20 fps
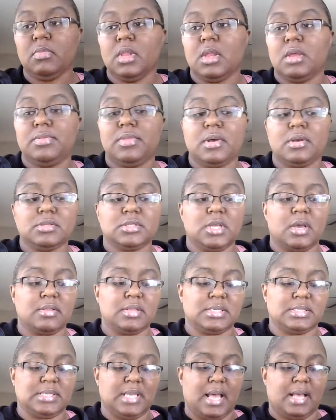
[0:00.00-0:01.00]
Those are
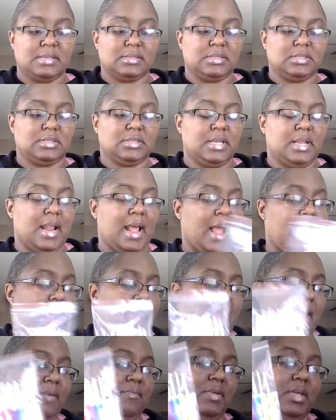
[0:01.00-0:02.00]
the sizes that I
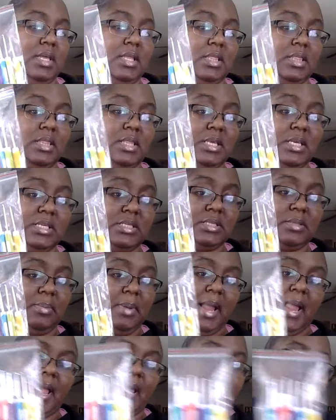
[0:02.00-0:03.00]
have in this
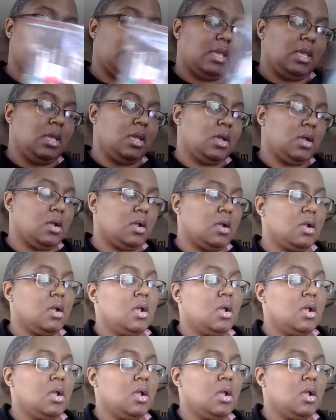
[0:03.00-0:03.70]
pack here.